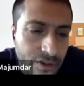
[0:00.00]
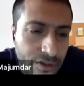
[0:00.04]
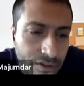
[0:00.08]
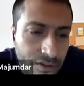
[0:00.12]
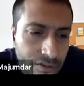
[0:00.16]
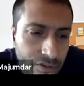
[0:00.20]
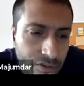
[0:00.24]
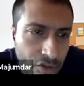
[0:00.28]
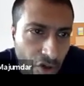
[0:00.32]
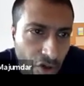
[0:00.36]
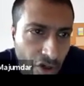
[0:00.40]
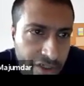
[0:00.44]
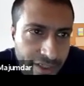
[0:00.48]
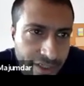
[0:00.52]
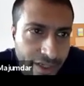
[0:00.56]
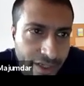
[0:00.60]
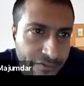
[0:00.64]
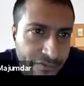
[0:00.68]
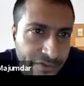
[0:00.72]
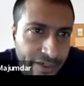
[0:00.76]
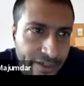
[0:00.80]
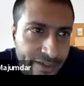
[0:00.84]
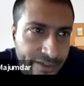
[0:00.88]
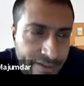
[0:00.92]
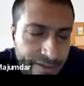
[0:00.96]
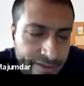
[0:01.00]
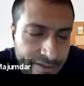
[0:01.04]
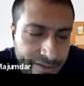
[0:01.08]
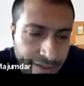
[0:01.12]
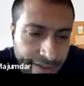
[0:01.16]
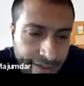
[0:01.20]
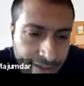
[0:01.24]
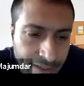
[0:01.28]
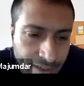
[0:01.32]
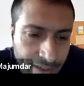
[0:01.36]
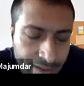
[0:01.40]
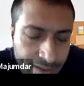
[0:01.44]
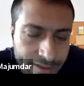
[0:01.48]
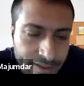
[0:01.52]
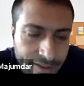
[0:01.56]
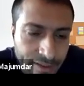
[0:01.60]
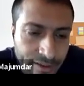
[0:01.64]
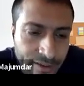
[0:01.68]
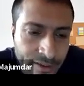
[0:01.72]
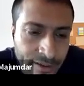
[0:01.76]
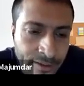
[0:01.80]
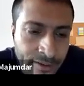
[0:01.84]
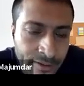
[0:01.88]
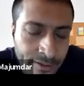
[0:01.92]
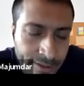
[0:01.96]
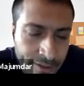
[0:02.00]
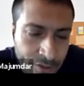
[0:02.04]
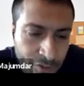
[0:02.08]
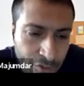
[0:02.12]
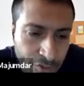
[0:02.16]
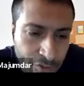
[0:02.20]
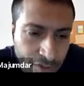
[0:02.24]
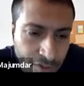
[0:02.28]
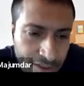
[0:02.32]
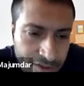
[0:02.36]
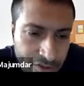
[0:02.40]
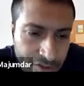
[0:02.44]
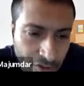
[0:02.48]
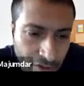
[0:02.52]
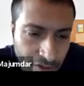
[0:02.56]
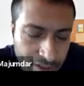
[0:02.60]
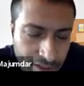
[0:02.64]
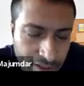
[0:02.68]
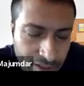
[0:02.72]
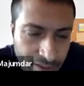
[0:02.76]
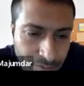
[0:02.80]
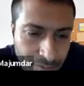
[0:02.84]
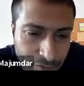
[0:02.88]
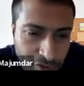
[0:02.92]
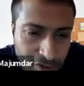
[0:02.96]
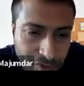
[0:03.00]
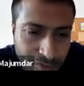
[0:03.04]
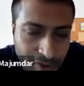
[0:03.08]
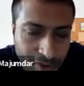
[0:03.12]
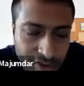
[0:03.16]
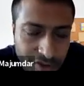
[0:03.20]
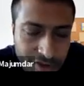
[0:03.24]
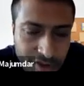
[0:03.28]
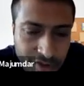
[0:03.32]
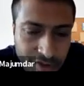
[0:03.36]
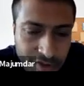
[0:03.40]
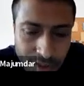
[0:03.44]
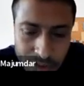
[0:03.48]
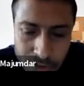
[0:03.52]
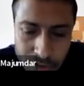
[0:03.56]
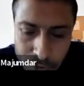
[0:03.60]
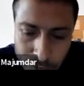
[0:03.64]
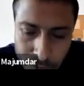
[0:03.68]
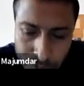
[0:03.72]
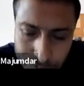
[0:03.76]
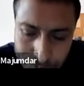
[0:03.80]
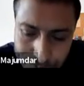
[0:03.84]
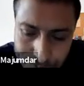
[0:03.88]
non-heavy hitter triangles, it took us order m to the power 3 by 2.